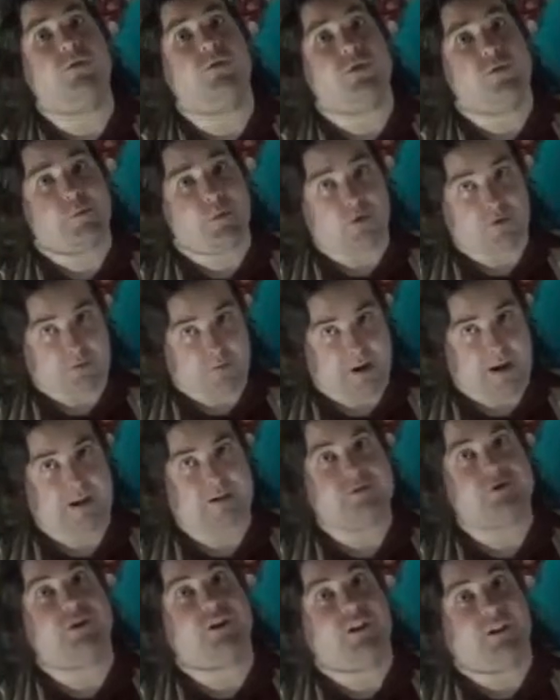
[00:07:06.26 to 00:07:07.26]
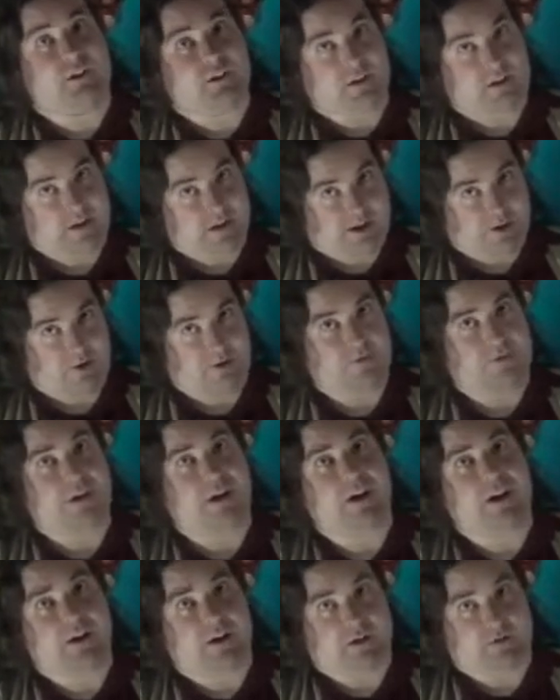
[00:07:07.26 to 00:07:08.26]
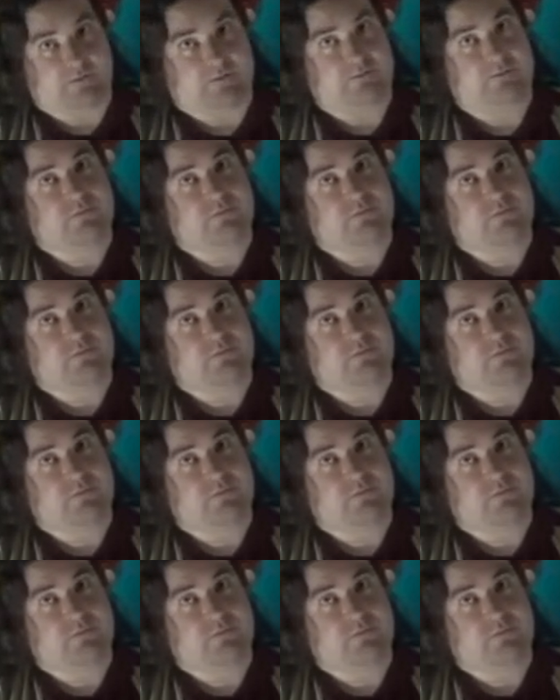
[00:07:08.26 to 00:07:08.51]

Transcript: Those are both pants-shittingly terrifying.